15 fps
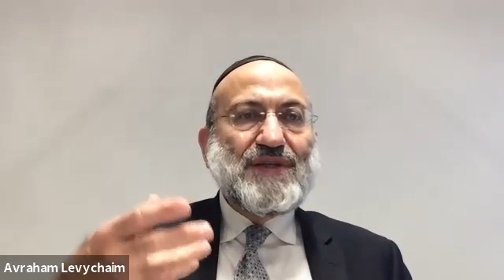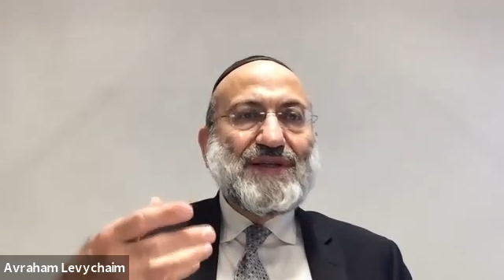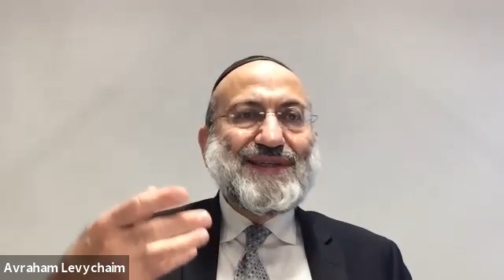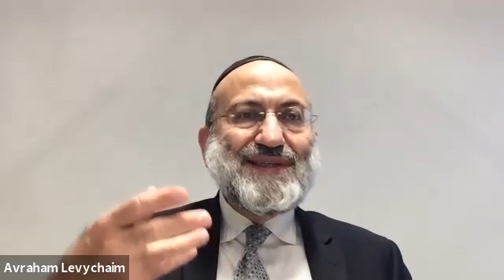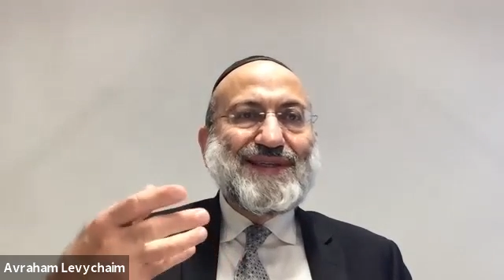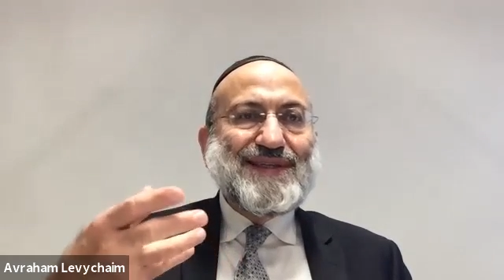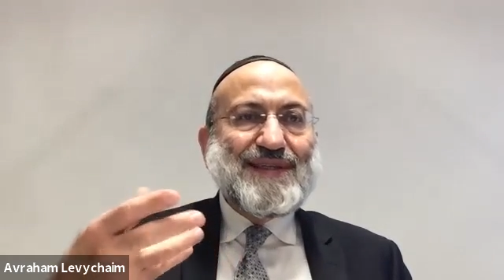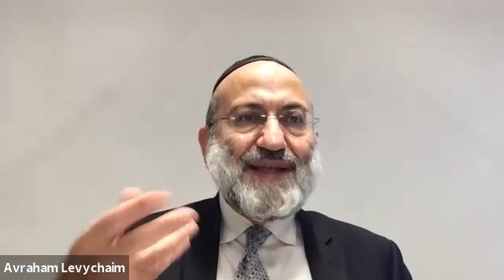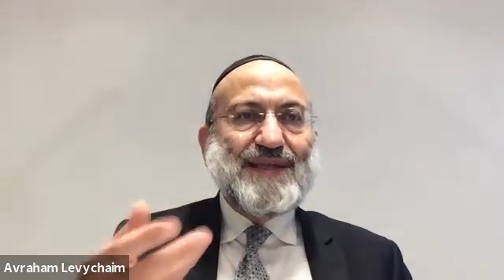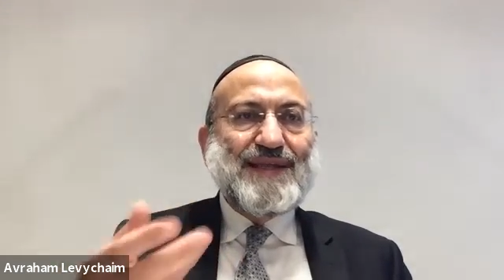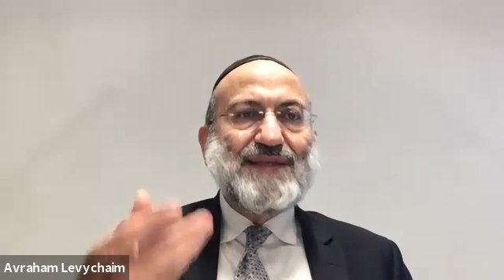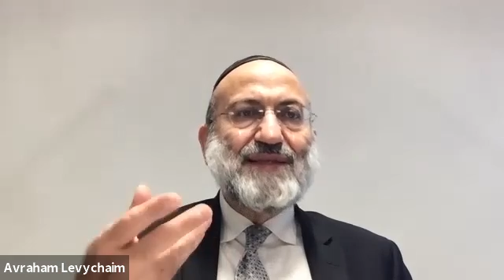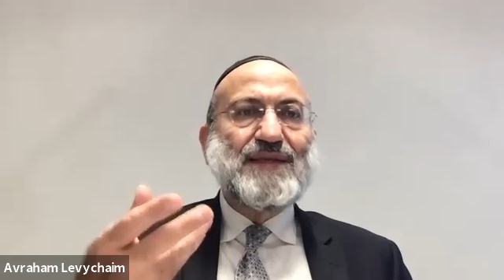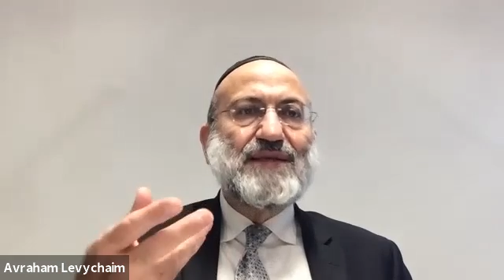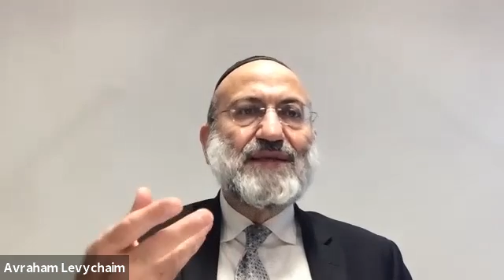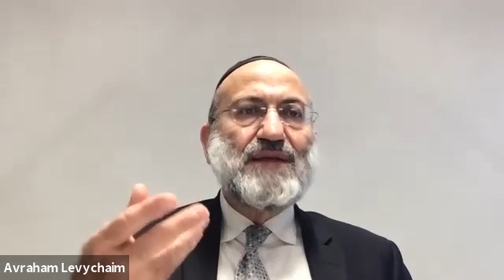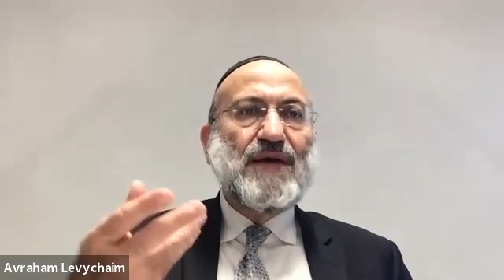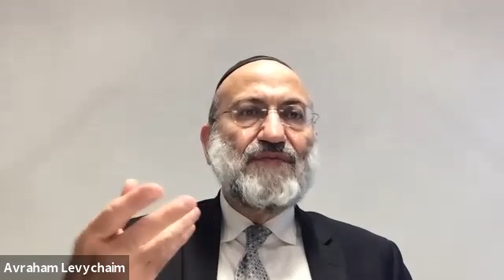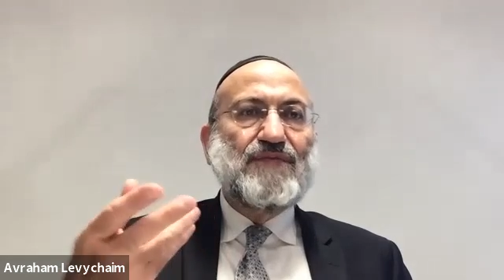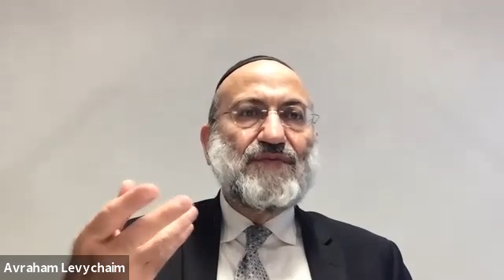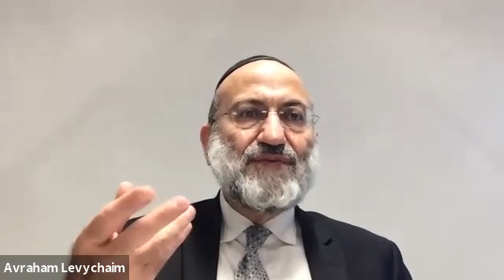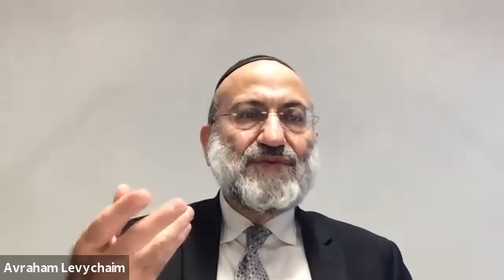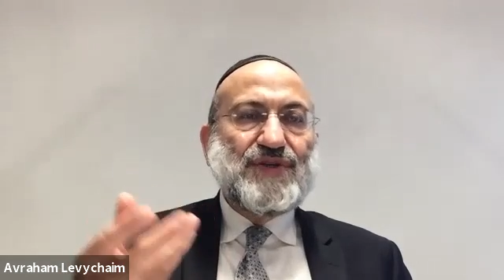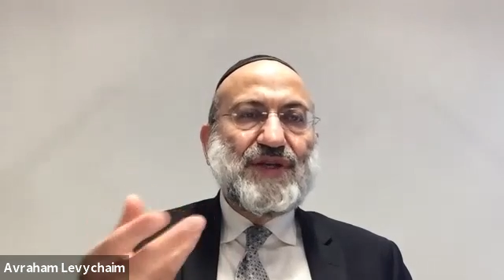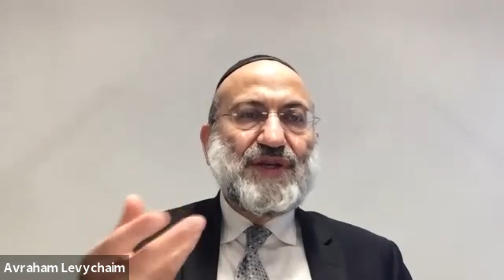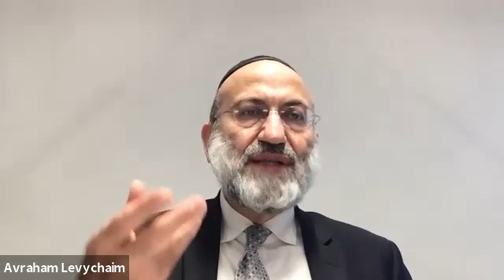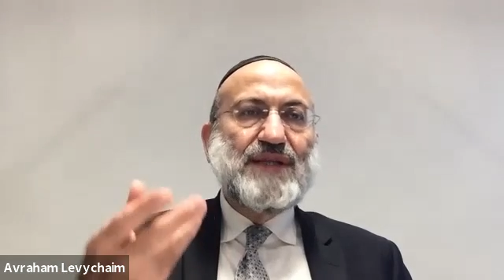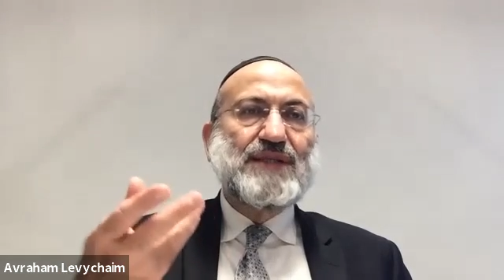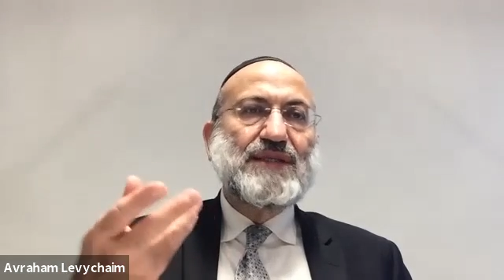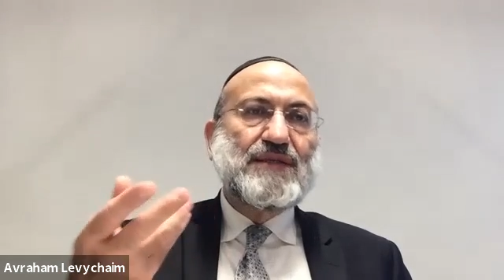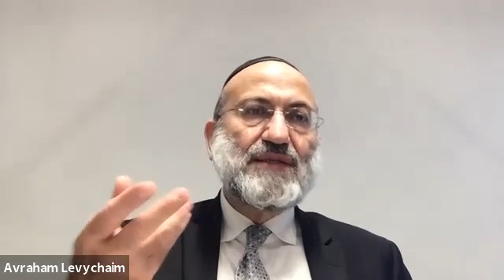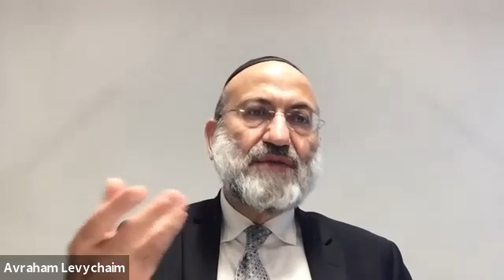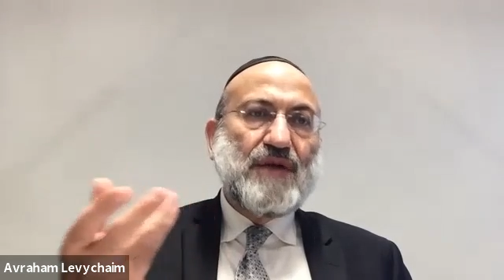zealousness or jealousy,